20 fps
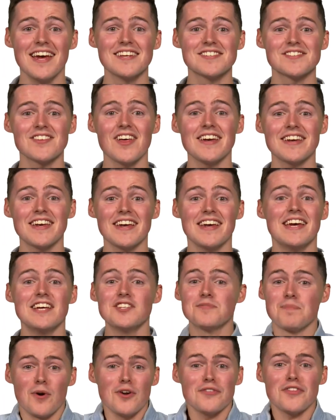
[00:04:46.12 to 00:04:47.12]
is like
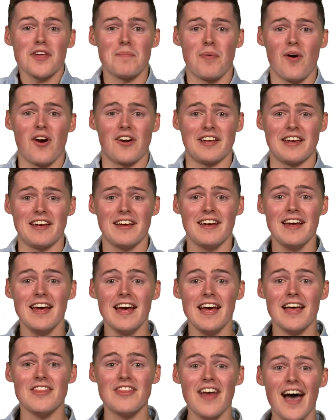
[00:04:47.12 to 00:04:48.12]
his birthday party.
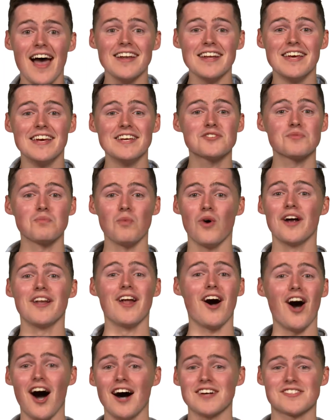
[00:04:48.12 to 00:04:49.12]
That is one
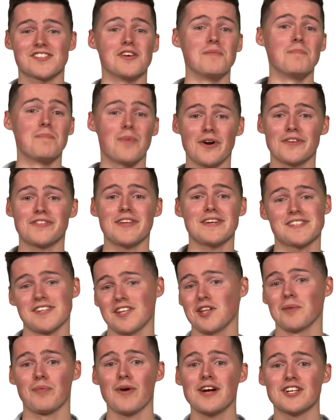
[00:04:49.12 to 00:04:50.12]
awesome birthday
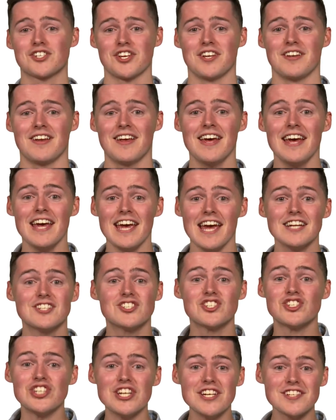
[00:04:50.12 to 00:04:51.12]
celebration.
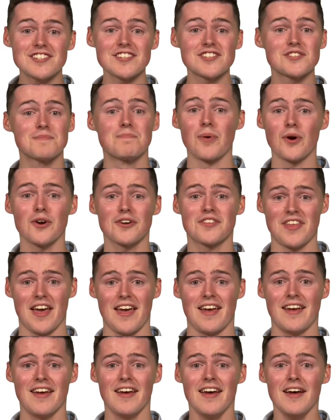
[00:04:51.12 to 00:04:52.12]
It's Jesus'
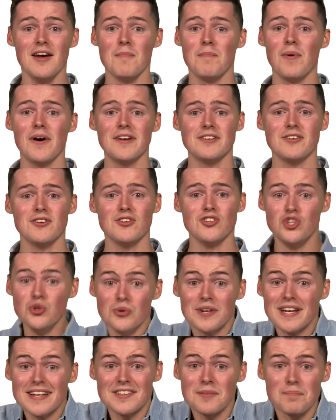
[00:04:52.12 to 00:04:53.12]
birthday, but
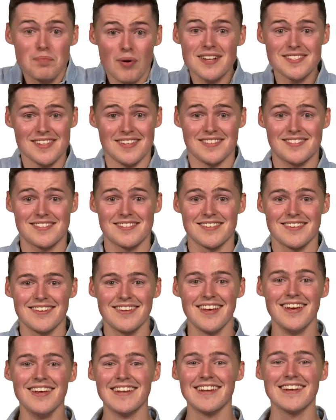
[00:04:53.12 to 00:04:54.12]
you get the presents.
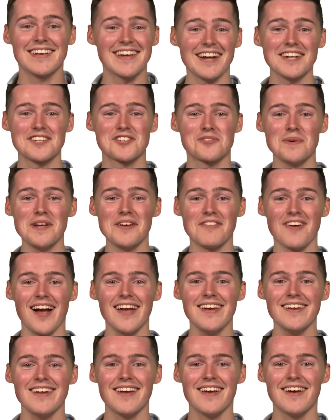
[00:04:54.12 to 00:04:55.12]
Kind of sweet,
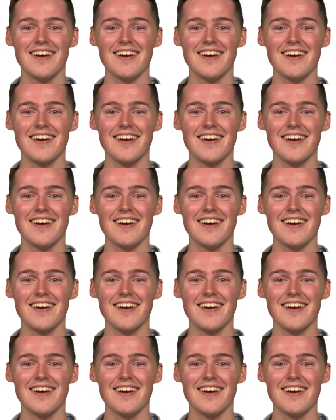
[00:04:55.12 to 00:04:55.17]
right?